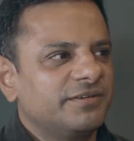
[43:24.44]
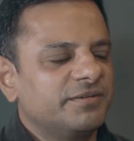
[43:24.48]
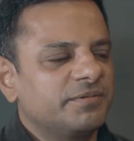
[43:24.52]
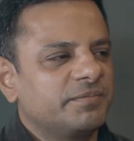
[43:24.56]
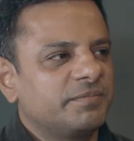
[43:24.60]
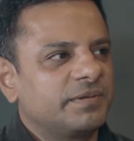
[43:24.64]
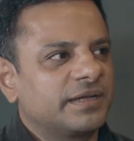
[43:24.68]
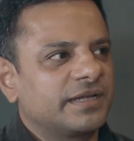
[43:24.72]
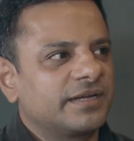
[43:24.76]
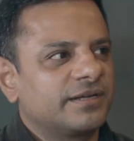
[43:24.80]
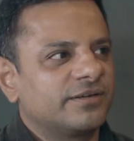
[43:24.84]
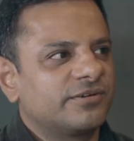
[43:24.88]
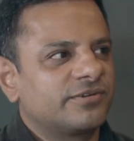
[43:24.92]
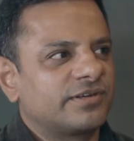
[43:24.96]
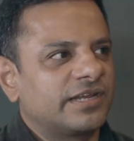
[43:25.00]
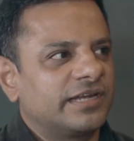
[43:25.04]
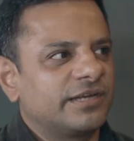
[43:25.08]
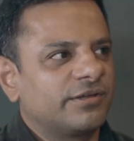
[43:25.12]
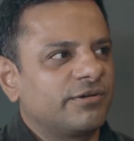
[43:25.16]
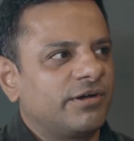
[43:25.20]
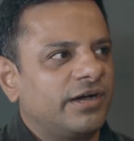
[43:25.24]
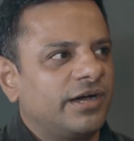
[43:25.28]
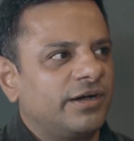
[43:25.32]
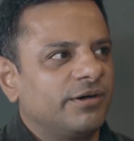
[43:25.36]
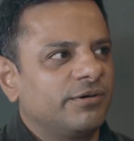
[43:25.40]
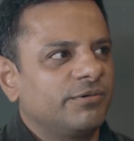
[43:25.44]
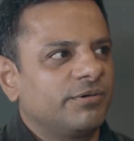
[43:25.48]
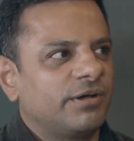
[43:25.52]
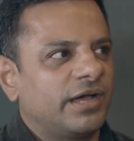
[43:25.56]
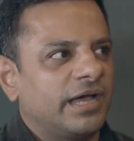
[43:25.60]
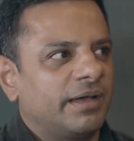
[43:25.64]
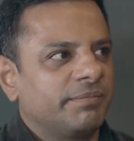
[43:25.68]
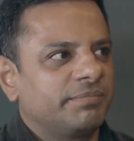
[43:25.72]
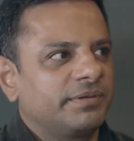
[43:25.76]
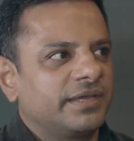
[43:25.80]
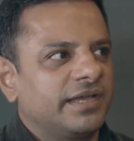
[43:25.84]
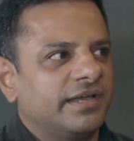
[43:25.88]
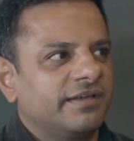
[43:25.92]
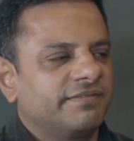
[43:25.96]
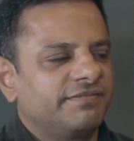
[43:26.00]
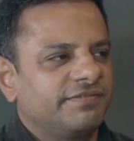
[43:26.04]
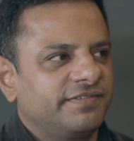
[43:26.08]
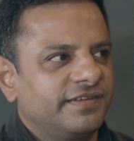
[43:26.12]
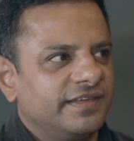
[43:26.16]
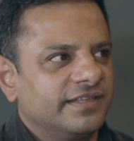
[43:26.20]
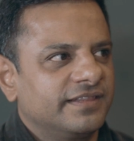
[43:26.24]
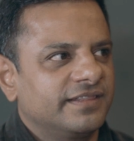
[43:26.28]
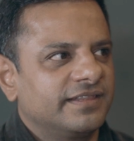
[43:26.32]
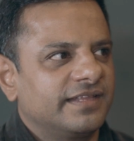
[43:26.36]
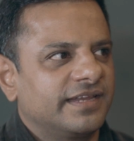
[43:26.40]
even begin to tell you how happy I
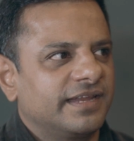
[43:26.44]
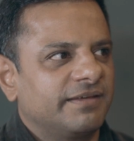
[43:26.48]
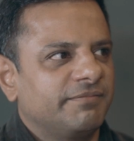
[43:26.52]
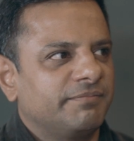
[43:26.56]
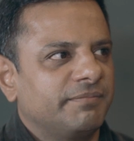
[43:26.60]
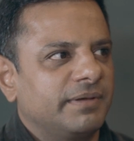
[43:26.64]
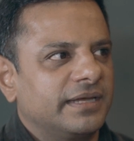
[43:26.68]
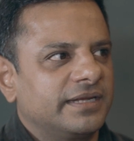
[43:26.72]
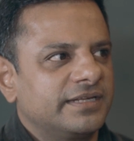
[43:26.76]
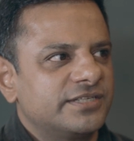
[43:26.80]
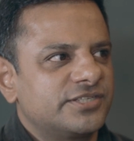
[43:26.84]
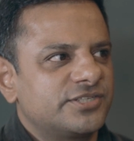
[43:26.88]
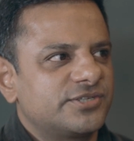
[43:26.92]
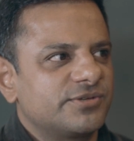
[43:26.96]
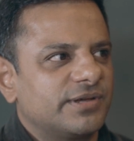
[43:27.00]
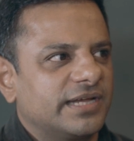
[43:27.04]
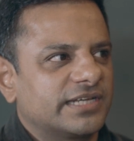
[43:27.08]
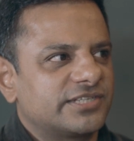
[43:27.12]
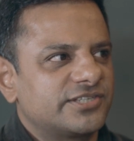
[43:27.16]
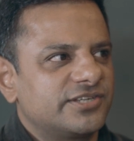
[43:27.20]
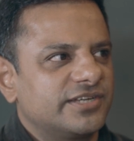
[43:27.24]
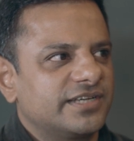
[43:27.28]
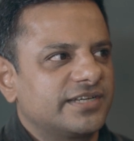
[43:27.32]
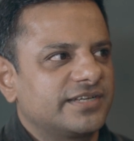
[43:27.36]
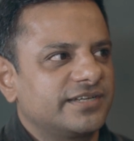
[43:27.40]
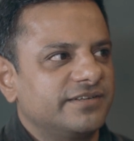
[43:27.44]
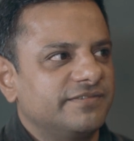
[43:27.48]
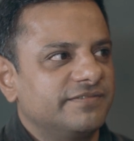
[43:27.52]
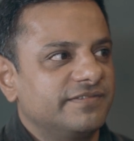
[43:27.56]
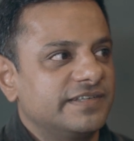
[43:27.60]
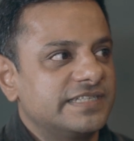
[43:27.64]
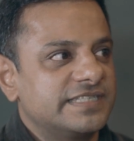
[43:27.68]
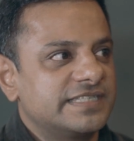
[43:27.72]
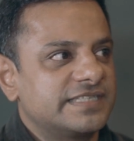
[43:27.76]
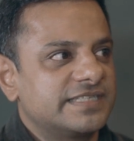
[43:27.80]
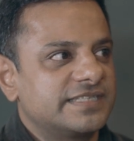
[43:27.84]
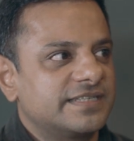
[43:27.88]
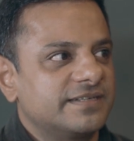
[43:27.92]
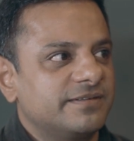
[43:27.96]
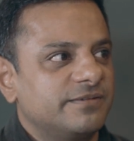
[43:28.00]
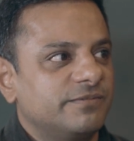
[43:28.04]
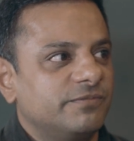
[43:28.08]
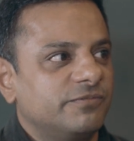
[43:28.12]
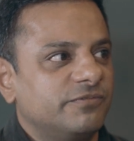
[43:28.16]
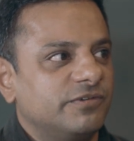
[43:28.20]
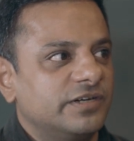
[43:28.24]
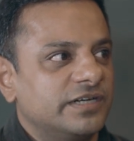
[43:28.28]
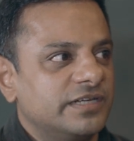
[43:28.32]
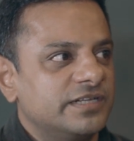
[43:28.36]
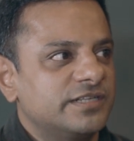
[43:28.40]
feel that I've managed to actually convince the
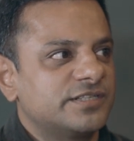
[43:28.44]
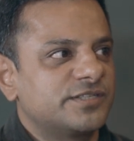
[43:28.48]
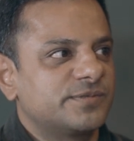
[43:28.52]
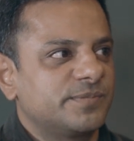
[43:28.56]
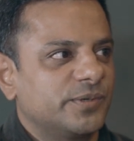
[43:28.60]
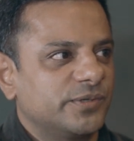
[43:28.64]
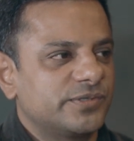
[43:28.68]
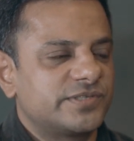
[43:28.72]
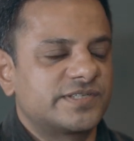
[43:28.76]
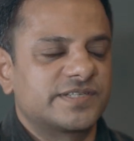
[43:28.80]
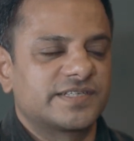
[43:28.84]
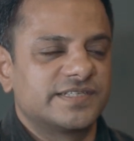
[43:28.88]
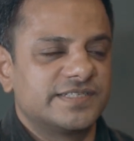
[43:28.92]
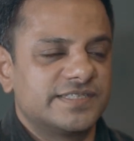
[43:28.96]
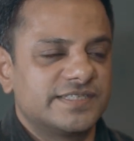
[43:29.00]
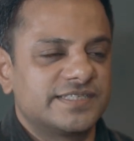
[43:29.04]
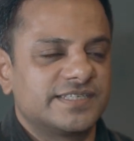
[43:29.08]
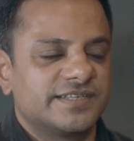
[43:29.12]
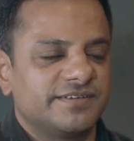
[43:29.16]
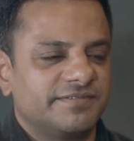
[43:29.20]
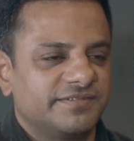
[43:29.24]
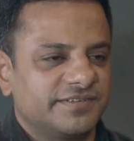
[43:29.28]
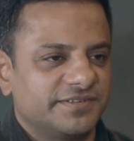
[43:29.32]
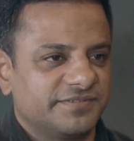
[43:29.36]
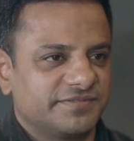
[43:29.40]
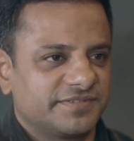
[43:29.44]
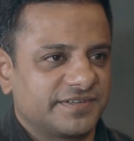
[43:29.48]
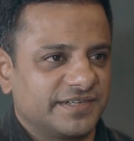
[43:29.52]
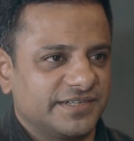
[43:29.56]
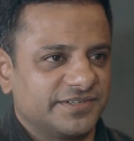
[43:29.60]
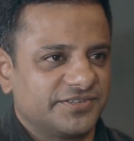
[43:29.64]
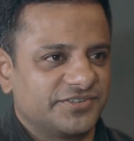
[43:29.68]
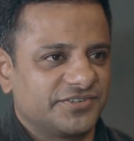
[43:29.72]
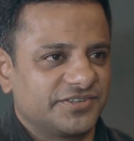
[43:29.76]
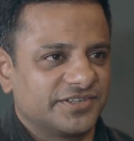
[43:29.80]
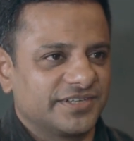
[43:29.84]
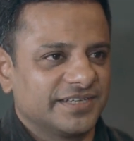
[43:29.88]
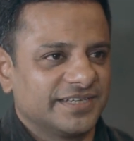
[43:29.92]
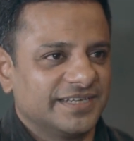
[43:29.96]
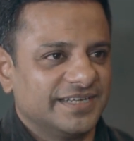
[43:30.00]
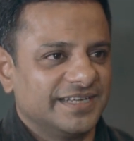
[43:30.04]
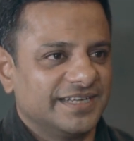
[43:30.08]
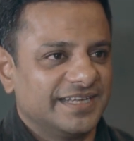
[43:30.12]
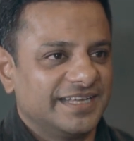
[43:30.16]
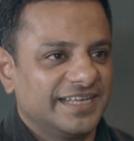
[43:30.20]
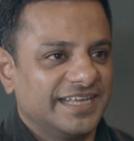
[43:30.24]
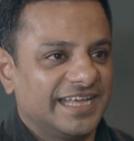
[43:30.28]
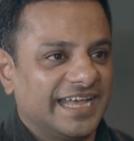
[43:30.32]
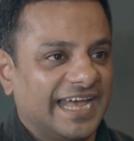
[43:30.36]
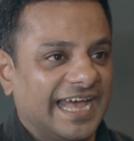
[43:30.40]
world's most conservative country
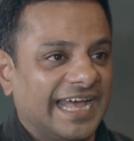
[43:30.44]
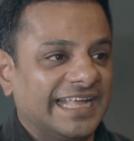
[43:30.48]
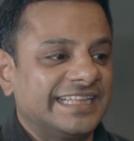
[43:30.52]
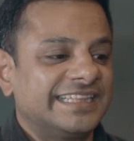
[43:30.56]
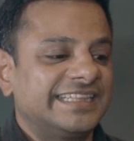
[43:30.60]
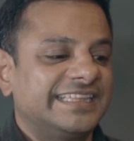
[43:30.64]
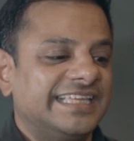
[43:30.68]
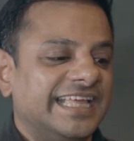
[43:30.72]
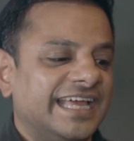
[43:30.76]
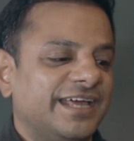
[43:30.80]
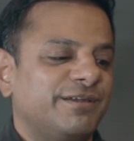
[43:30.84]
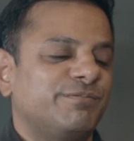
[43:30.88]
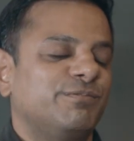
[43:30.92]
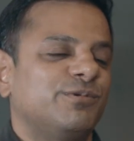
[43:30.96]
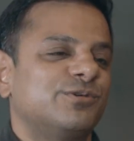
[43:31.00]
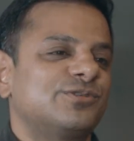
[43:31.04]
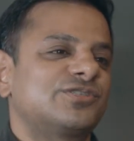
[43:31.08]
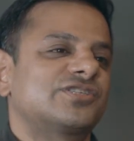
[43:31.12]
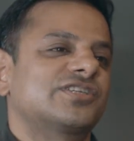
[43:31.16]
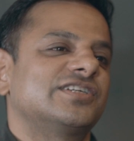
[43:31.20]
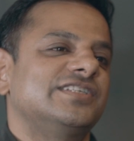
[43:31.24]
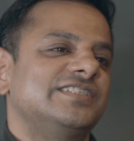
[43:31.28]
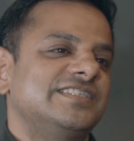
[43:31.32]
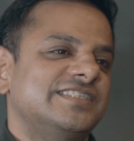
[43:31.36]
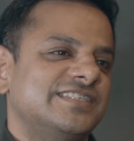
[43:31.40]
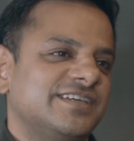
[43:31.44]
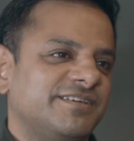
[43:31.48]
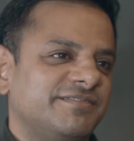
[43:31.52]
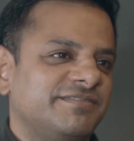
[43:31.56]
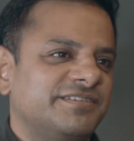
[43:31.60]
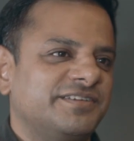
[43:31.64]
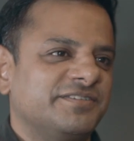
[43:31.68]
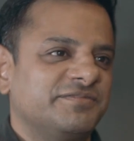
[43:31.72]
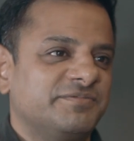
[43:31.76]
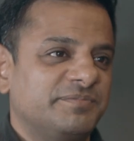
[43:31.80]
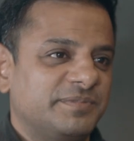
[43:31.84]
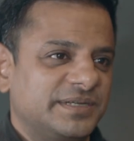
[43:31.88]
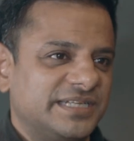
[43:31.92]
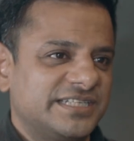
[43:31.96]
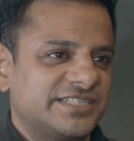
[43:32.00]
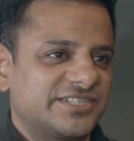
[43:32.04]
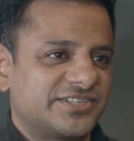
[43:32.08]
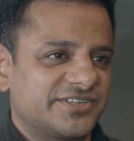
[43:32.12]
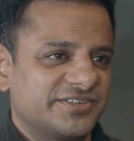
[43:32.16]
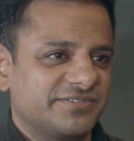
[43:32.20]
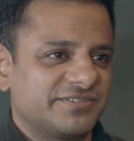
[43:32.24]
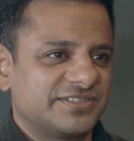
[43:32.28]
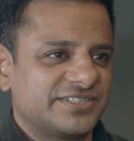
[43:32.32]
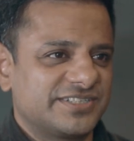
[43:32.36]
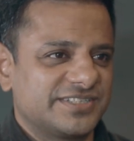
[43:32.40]
and their most conservative
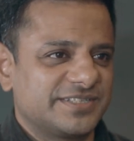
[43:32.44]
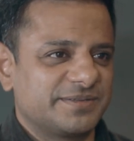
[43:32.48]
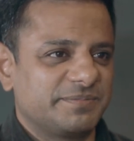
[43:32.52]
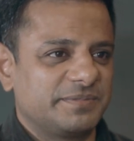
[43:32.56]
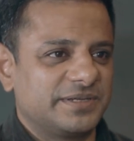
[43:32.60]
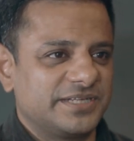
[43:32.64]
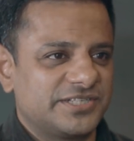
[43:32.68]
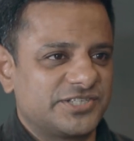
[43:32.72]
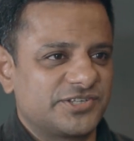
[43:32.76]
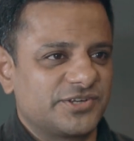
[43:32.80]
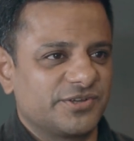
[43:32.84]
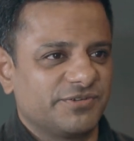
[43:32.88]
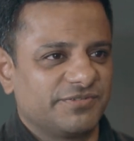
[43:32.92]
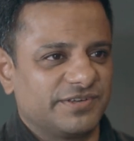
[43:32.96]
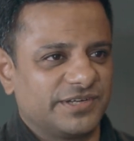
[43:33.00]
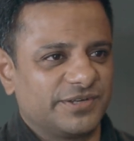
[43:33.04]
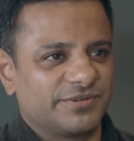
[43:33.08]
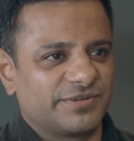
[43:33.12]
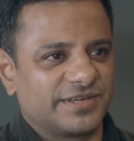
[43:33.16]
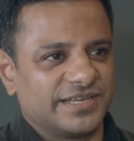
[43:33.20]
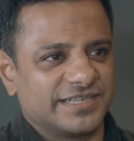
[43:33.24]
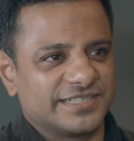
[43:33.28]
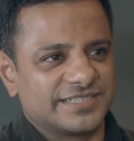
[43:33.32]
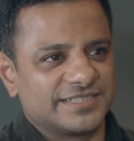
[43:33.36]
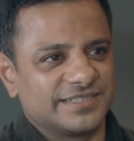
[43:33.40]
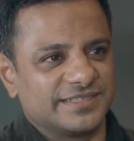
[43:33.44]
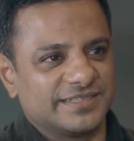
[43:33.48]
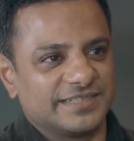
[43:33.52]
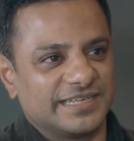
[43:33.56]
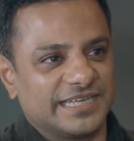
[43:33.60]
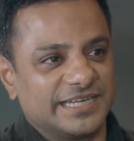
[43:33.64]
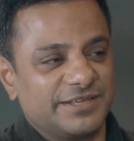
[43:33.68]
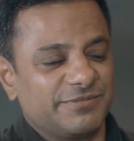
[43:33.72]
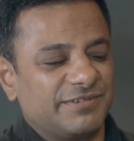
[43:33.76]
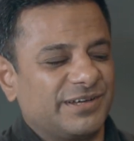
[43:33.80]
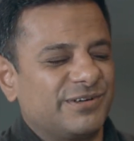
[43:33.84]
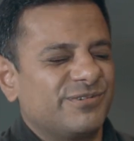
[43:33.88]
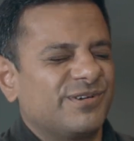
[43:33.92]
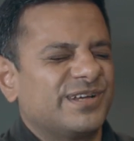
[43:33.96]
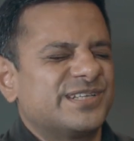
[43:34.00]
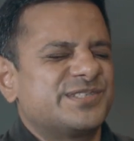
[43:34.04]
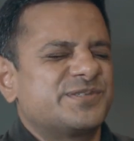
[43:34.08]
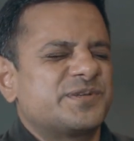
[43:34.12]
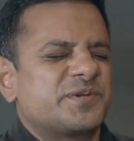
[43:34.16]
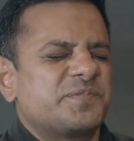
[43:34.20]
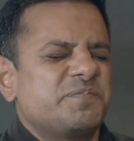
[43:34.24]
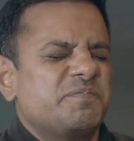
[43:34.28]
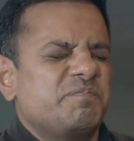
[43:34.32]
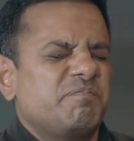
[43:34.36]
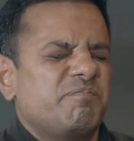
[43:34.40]
ministry, which is the Ministry of Education. Anyone who has
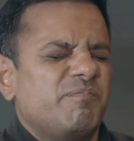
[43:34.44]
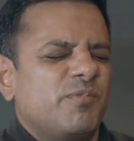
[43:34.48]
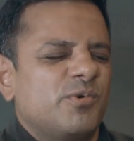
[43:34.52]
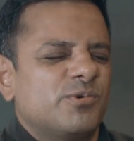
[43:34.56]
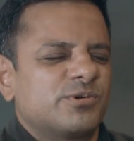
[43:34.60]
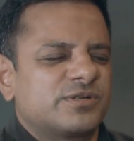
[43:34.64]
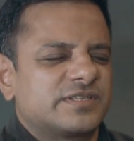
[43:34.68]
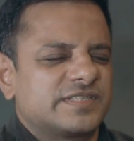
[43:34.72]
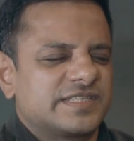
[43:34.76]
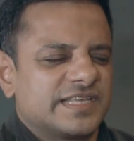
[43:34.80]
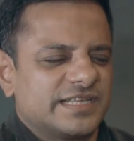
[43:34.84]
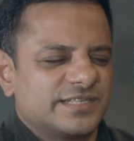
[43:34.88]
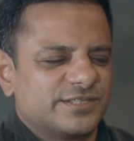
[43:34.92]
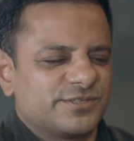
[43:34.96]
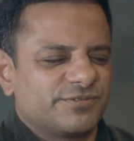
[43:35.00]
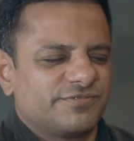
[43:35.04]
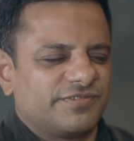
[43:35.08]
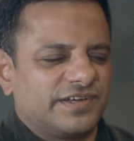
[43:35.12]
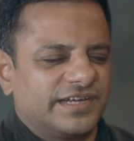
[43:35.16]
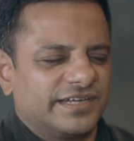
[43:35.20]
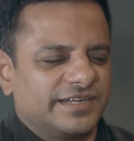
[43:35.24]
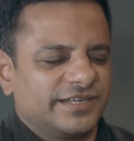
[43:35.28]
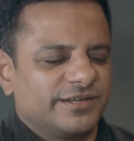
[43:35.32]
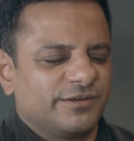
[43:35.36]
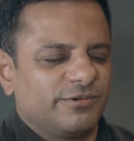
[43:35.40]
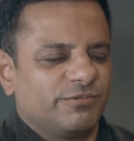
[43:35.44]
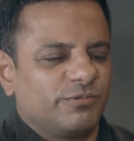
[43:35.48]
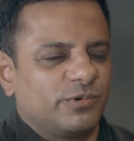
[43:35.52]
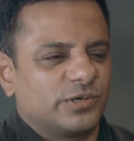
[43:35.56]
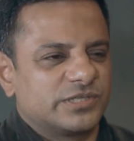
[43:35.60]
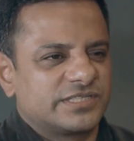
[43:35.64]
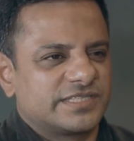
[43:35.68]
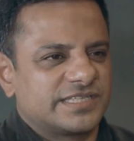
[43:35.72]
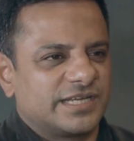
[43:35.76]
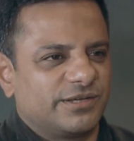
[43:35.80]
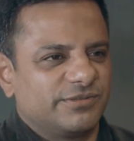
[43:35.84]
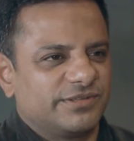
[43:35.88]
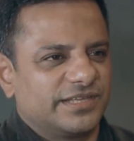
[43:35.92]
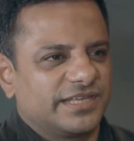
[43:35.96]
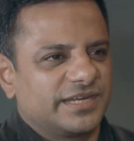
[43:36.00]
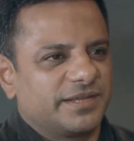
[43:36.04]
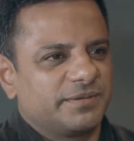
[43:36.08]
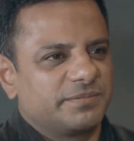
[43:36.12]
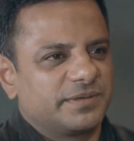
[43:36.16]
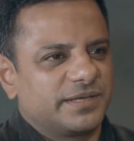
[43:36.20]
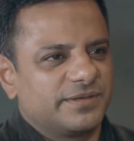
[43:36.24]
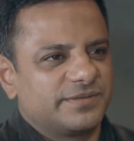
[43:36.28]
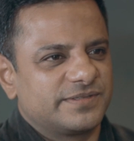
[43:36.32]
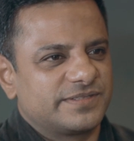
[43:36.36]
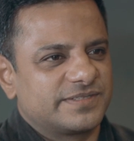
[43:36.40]
a remote sense of idea of what Saudi
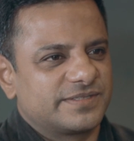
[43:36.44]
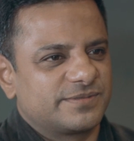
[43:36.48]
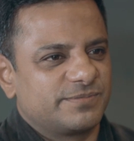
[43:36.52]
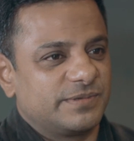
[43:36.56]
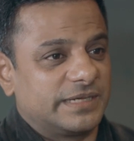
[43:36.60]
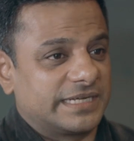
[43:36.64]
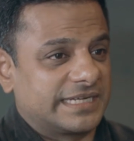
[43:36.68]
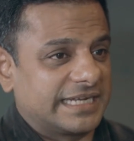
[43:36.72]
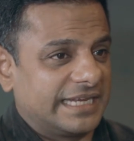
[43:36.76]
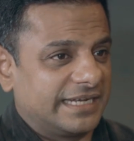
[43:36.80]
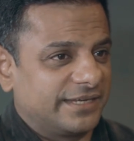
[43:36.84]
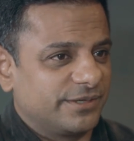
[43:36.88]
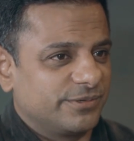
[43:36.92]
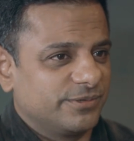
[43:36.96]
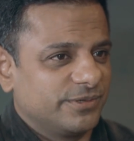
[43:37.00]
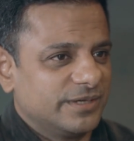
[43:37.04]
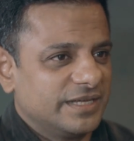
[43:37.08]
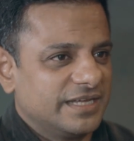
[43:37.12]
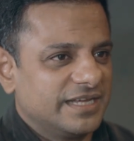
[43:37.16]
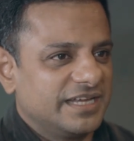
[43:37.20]
Arabia is will tell you